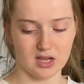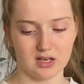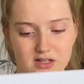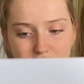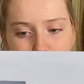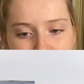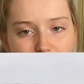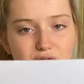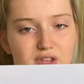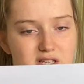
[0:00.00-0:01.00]
distortion
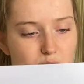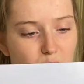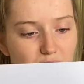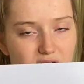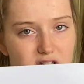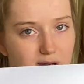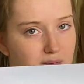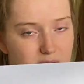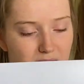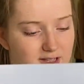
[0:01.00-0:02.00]
for this one worked so
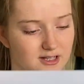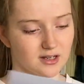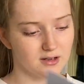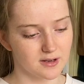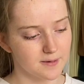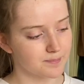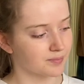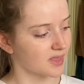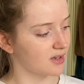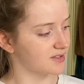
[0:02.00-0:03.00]
much better
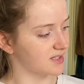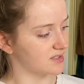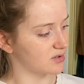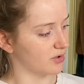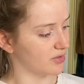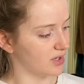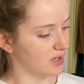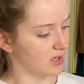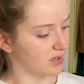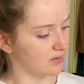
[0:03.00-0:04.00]
because it's got
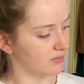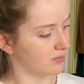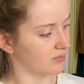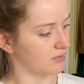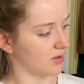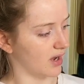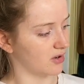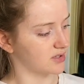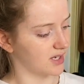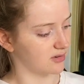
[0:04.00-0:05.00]
I
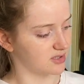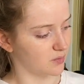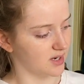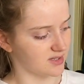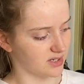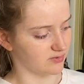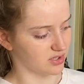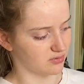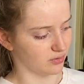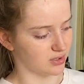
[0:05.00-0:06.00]
cut out squares and I've
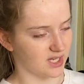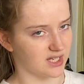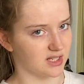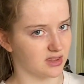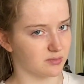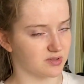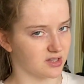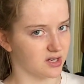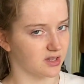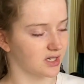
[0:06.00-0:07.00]
just rotated them
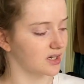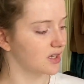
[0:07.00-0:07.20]
slightly.